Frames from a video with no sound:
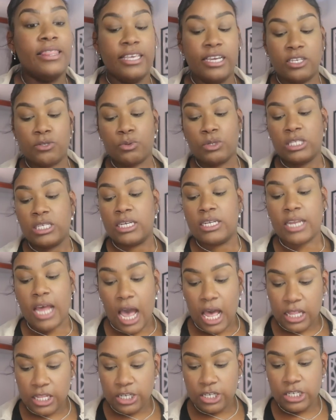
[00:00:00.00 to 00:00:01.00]
these were ten
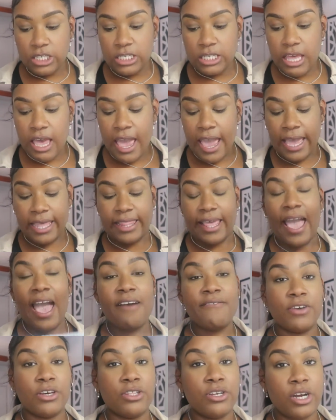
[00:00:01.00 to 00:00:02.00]
dollars and they
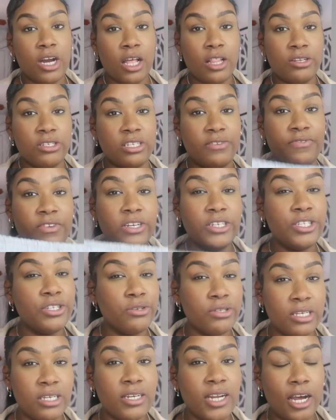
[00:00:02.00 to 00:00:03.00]
have other colors if they're
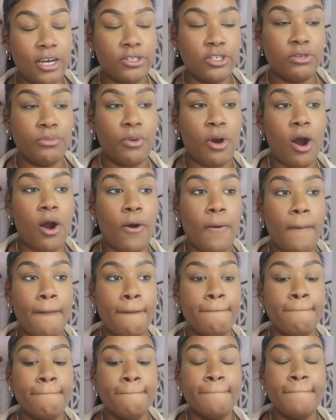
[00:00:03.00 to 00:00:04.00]
still ten dollars
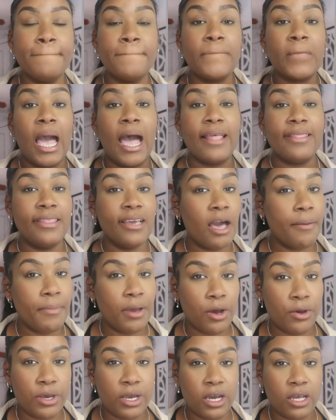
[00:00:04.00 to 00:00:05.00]
tomorrow i think i
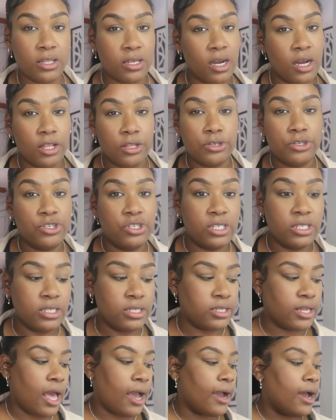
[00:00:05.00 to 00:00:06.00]
may go get other colors just
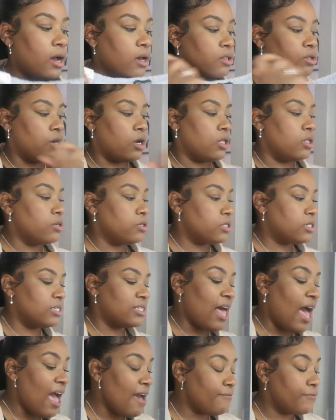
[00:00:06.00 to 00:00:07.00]
to say i got other colors
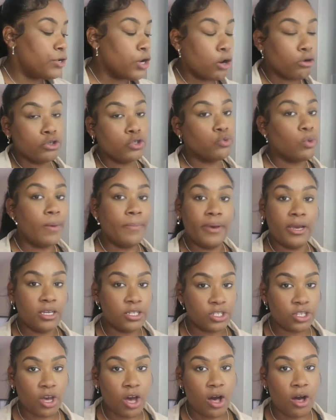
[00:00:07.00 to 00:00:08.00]
because i have no
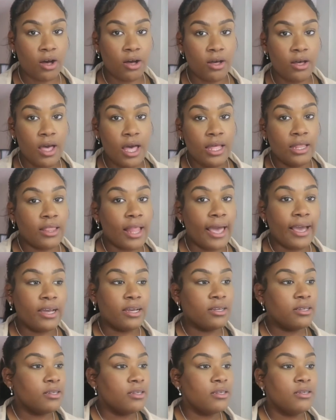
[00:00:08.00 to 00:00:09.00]
sweatpants y'all
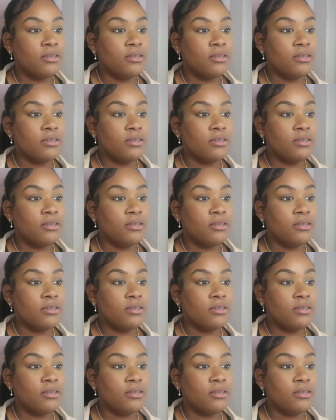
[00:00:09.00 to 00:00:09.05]
like